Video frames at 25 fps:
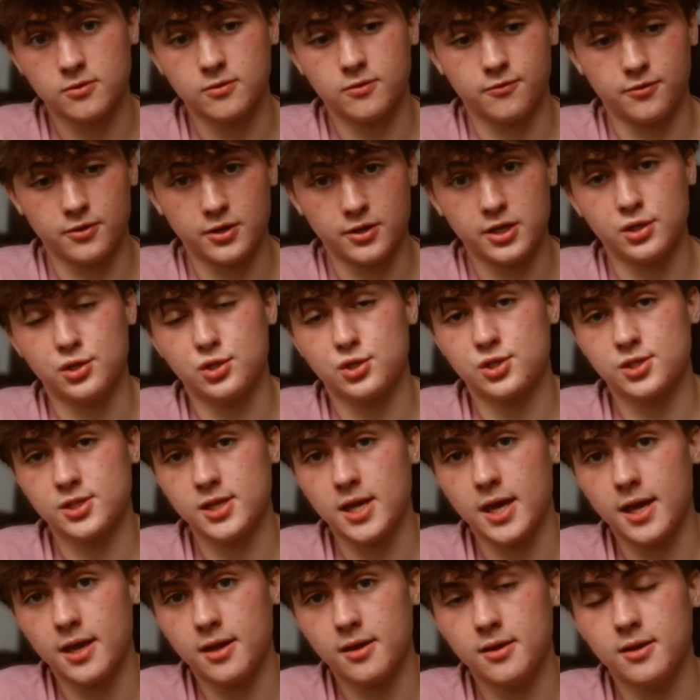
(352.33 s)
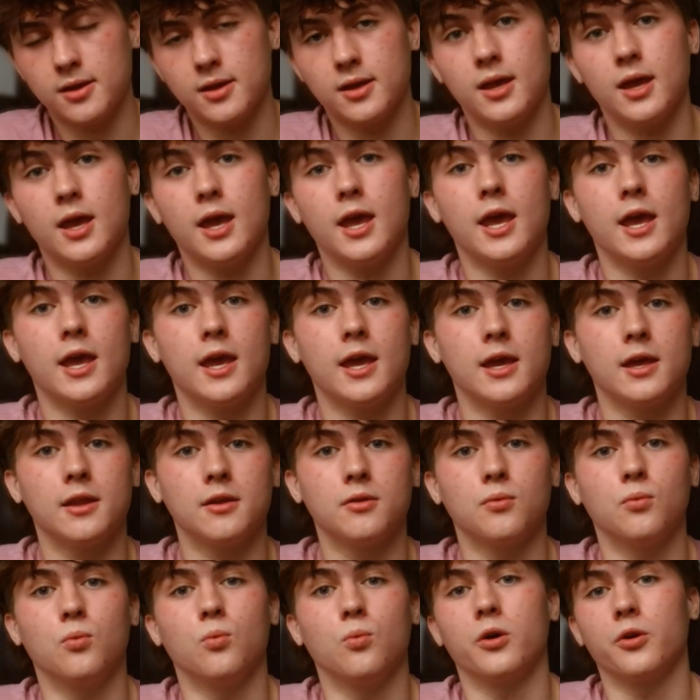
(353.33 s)
for each set, and
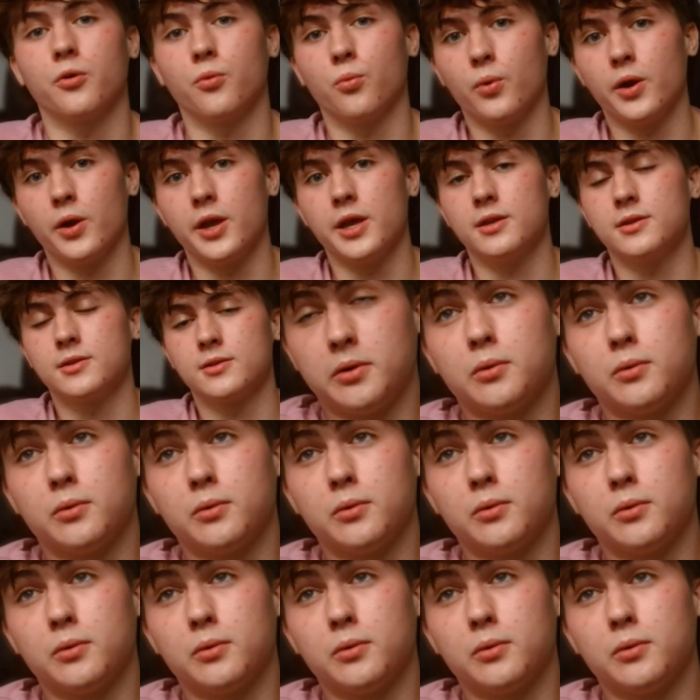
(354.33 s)
what weight.